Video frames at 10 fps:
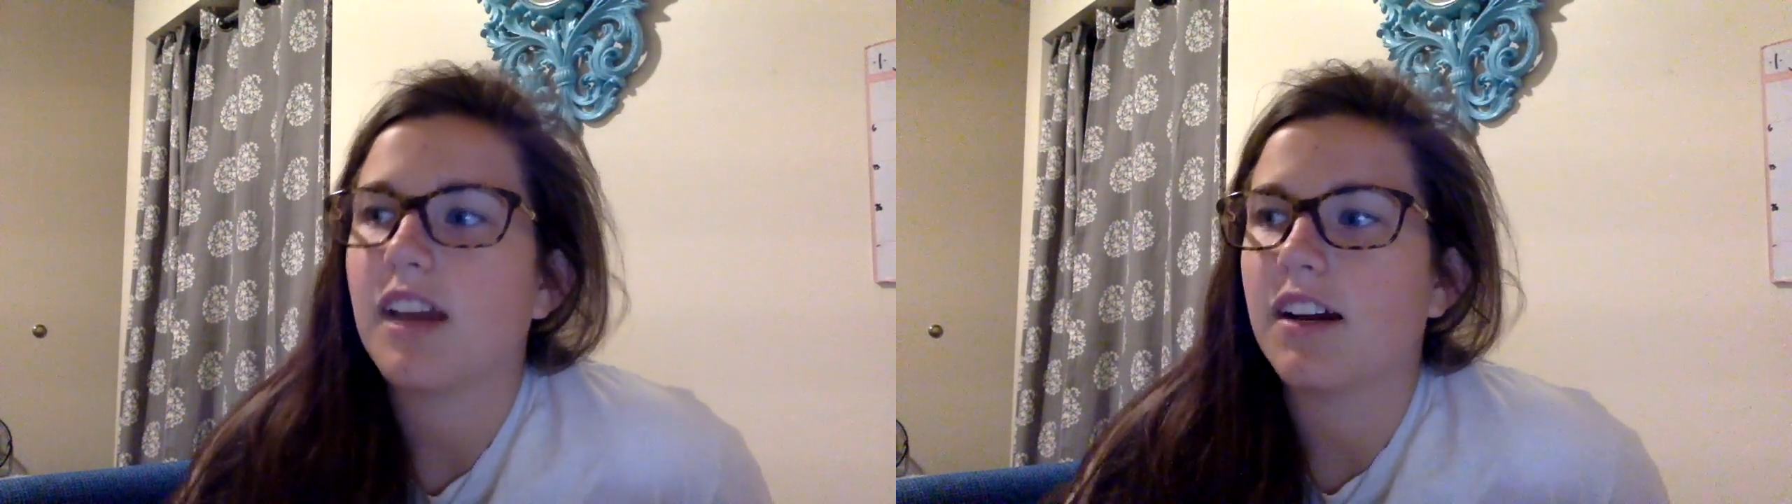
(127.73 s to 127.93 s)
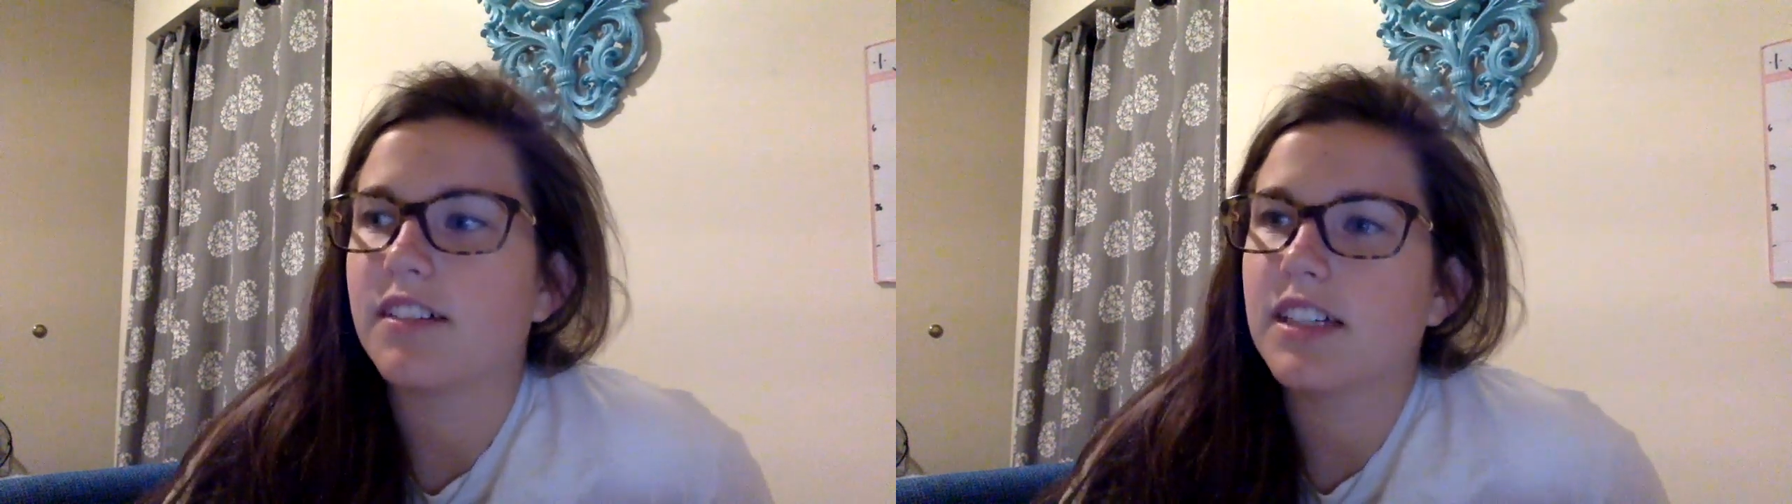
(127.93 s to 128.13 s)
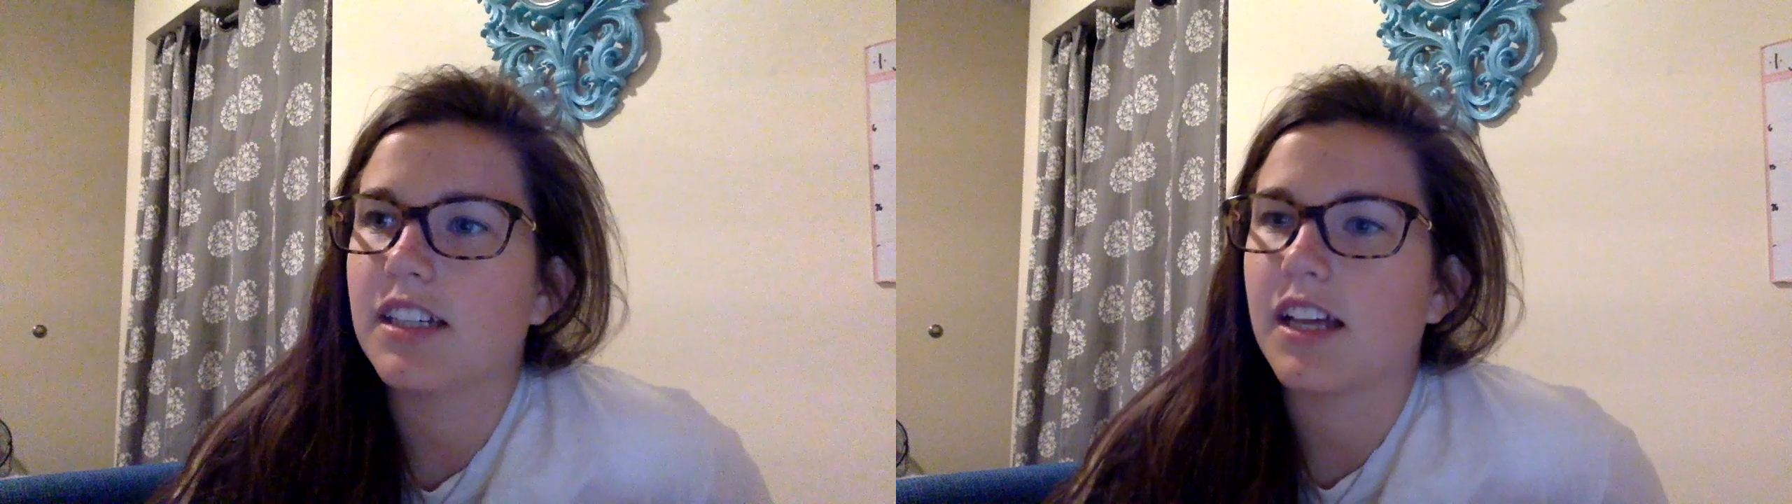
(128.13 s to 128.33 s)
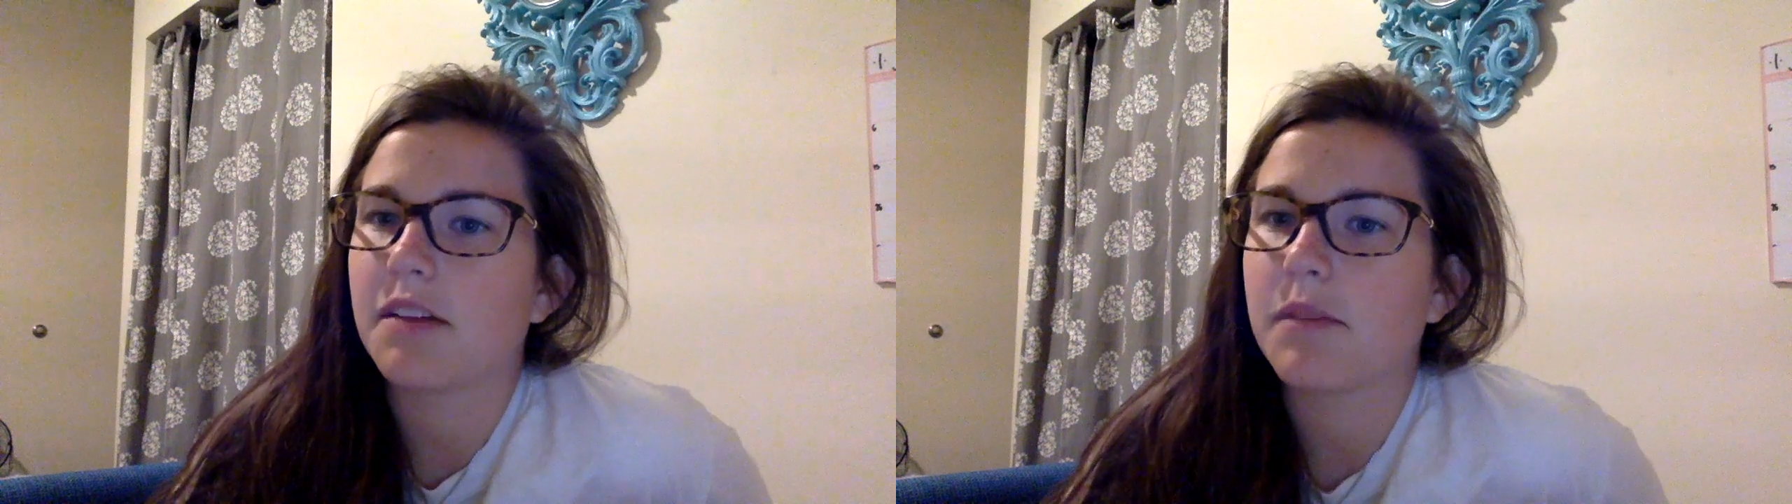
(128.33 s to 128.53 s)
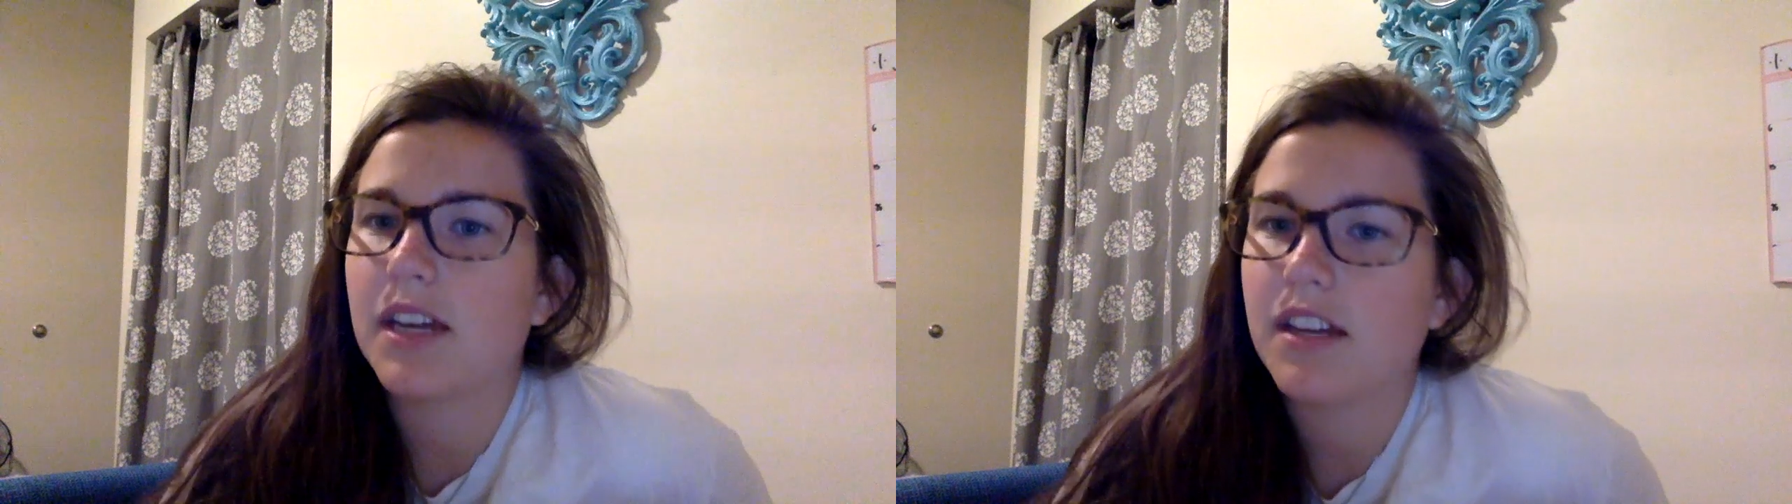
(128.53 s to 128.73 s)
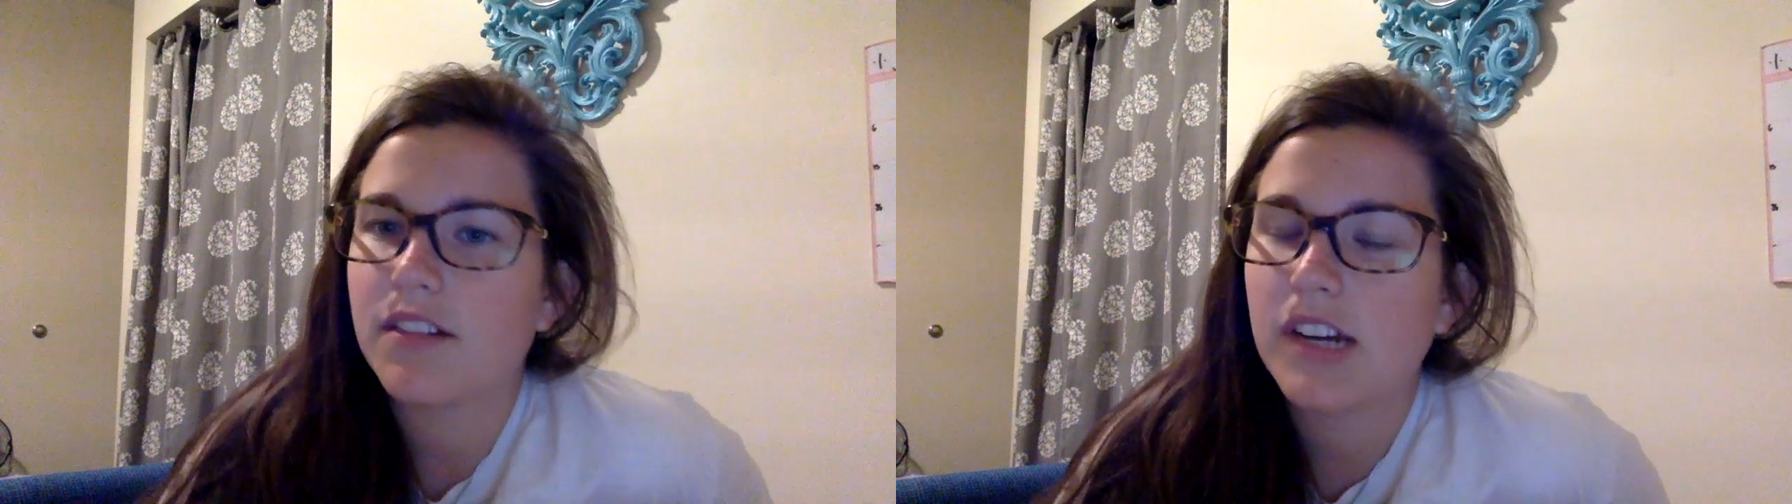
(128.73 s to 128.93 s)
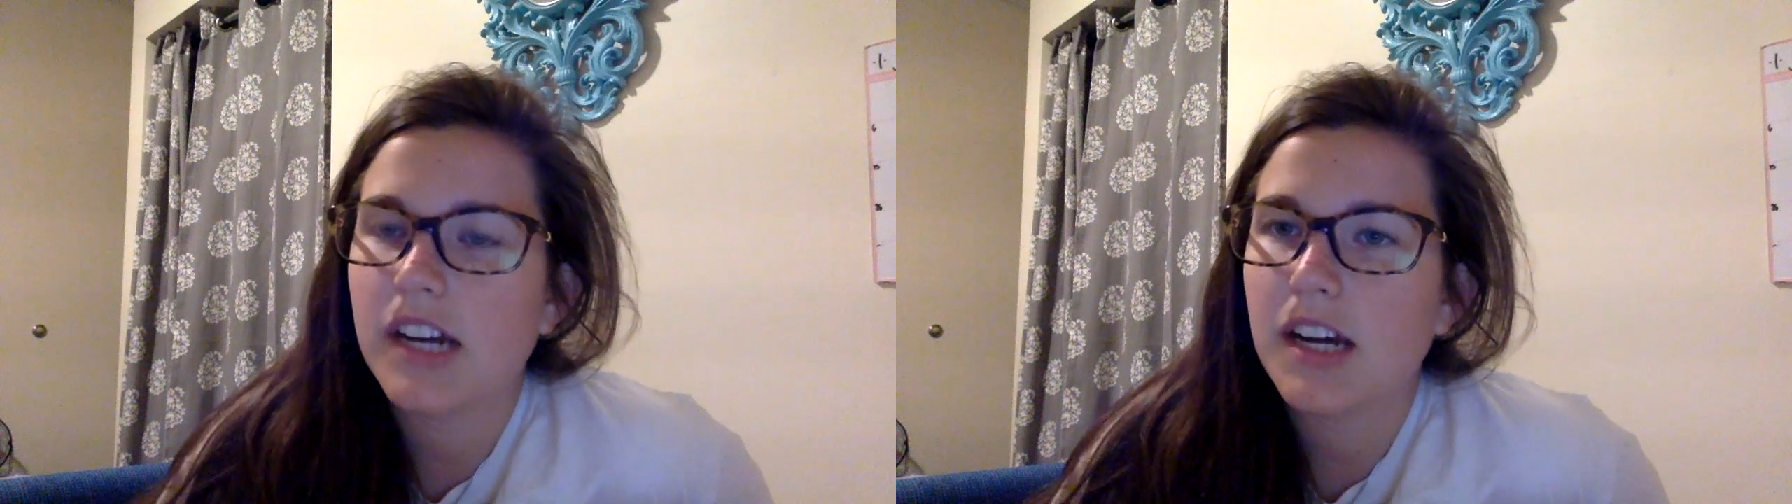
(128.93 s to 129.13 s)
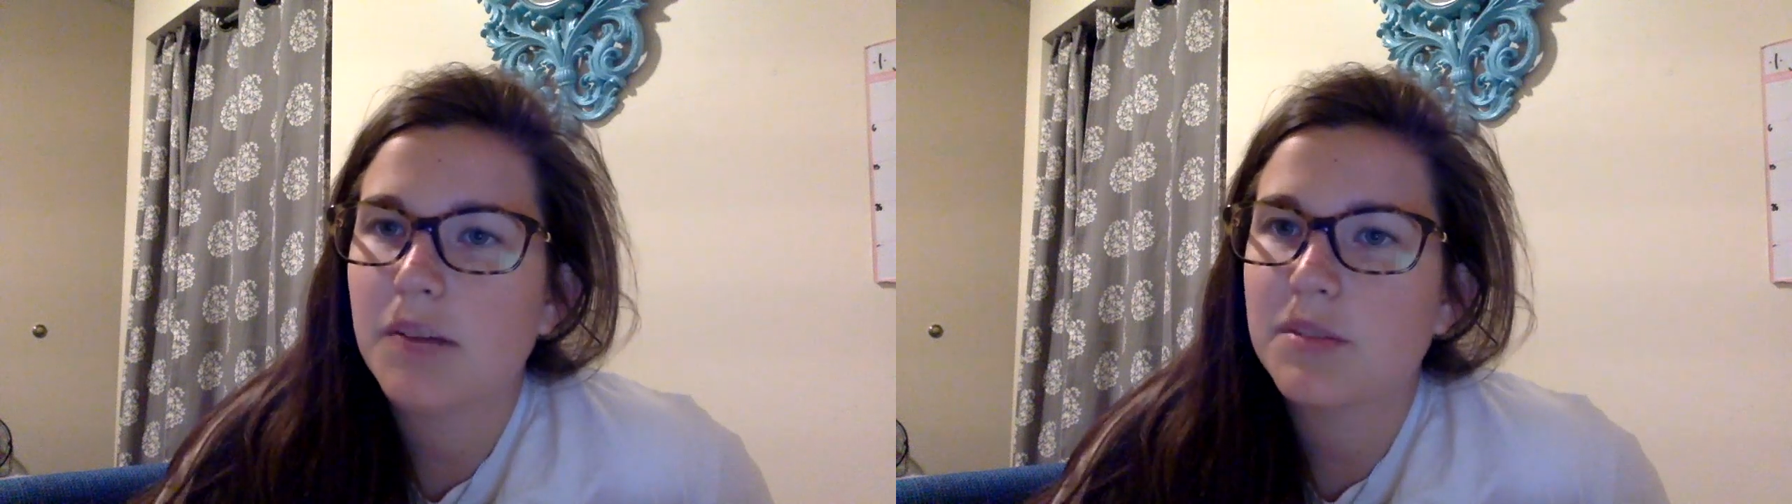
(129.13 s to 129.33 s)
really like making
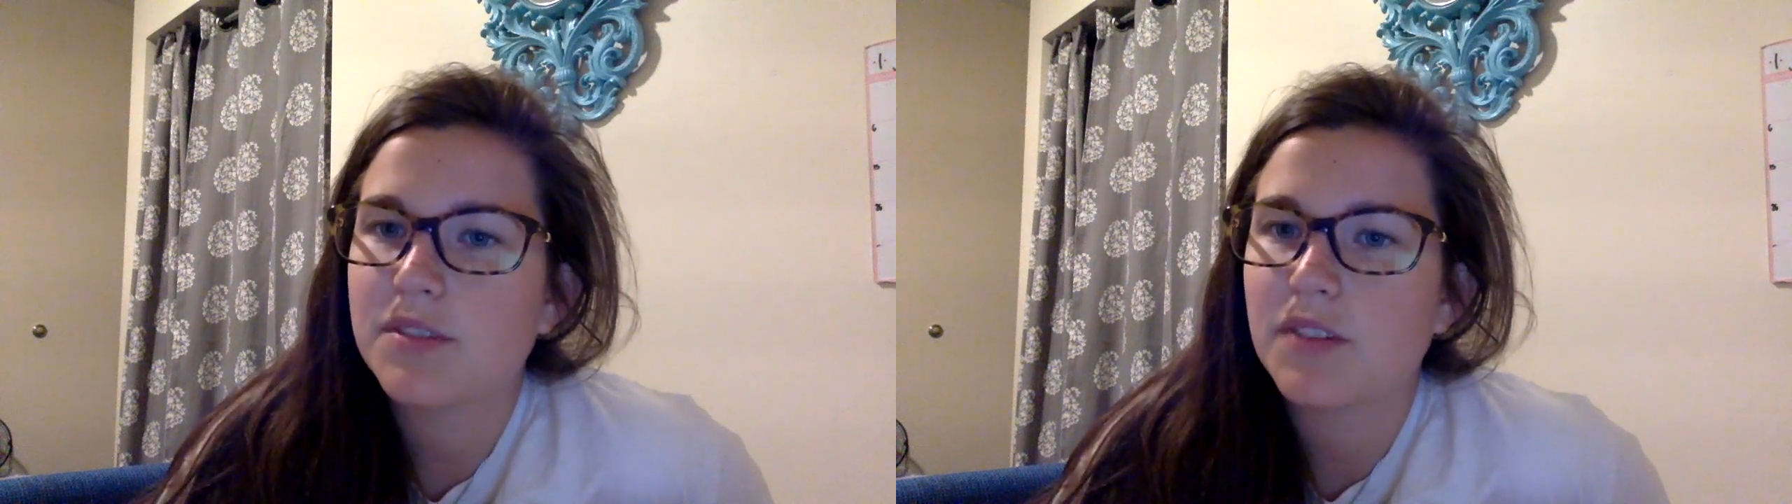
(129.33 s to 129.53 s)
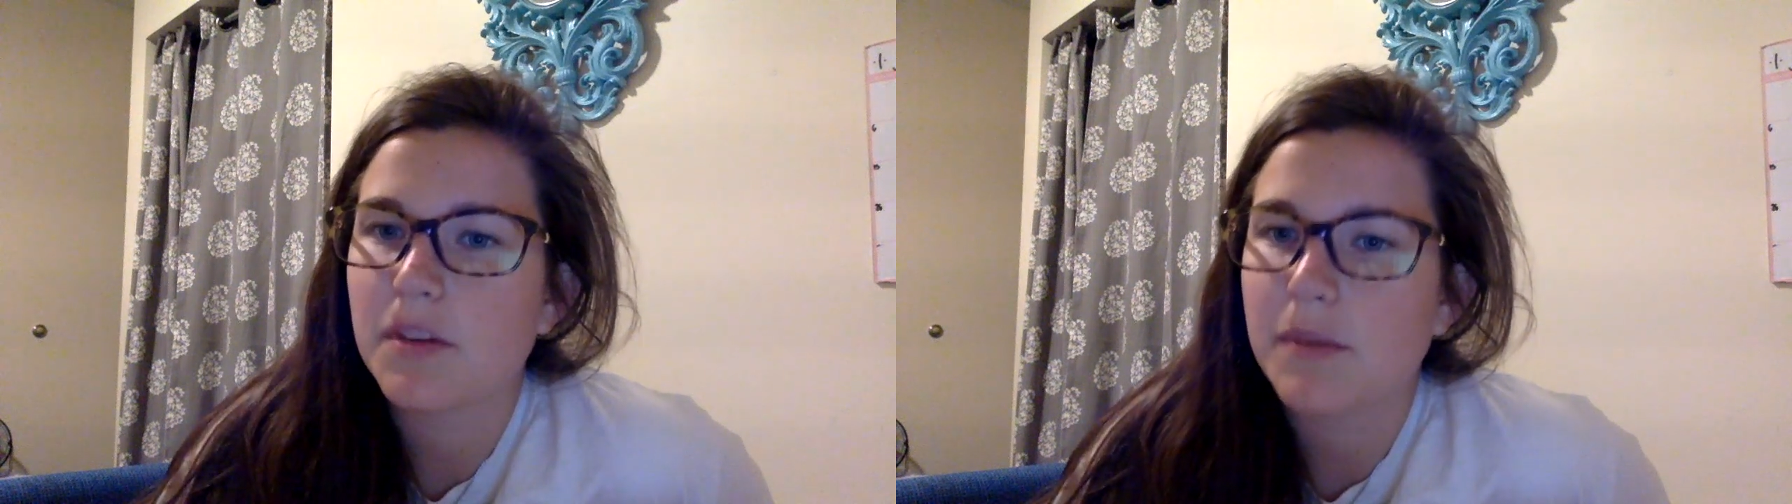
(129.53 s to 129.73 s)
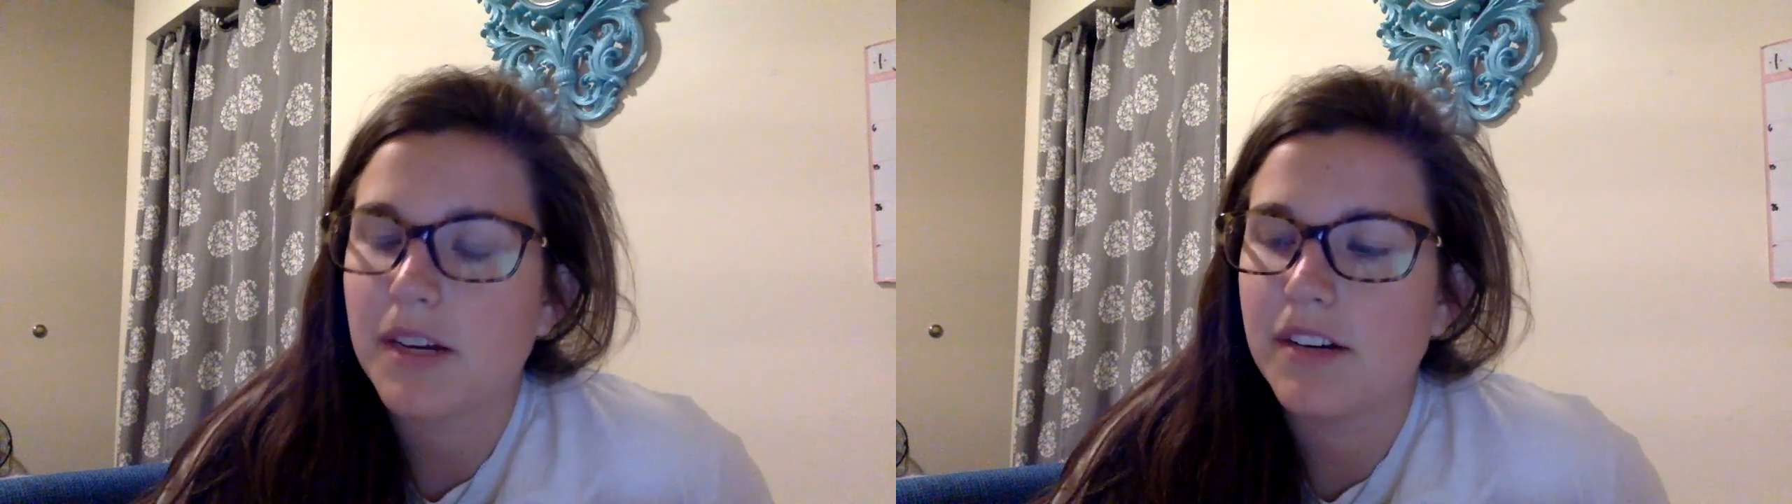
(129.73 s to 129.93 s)
rehabs for my